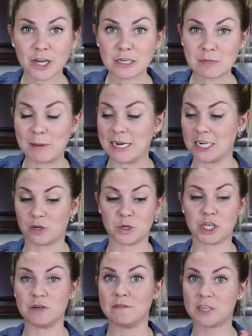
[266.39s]
your spinach,
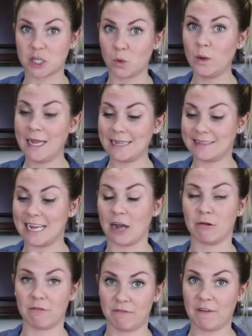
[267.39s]
which you've squeezed
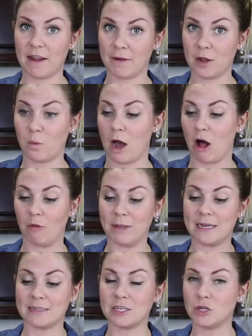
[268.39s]
out very well
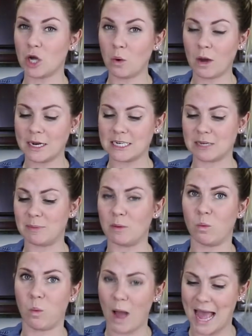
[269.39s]
because you don't want it to
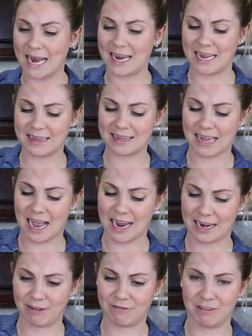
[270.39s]
be wet
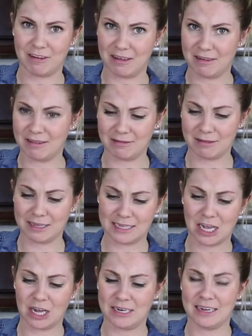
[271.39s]
inside of the
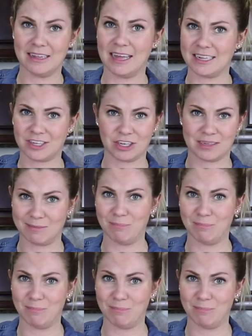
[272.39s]
lasagna. That's just